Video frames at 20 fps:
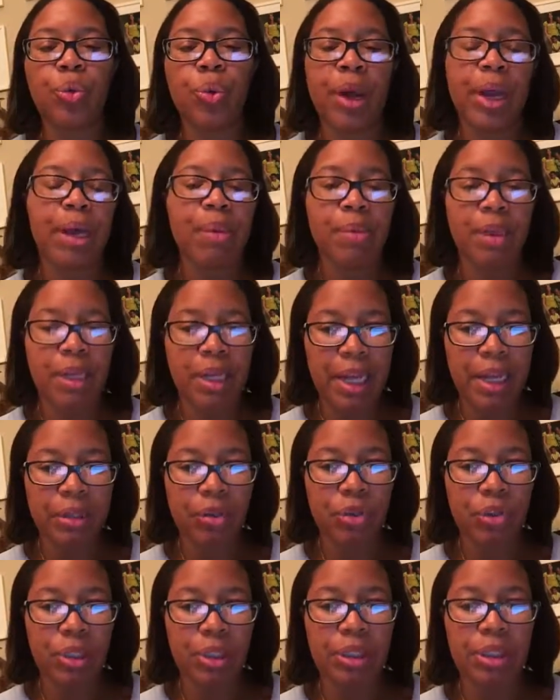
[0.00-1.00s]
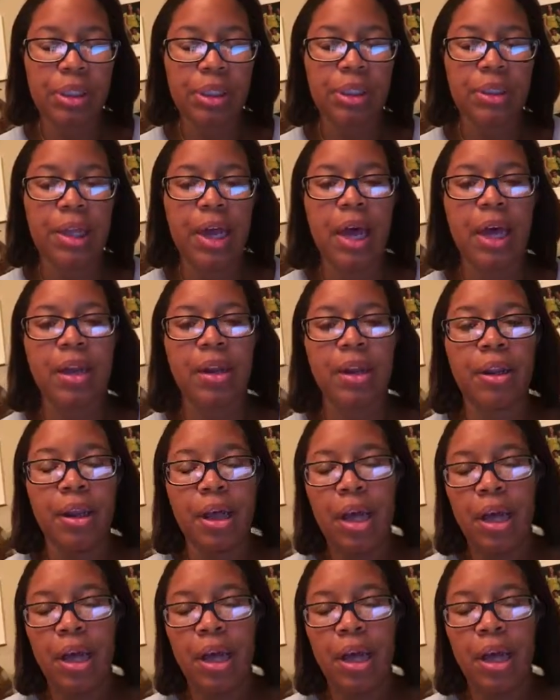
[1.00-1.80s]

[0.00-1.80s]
recommendations that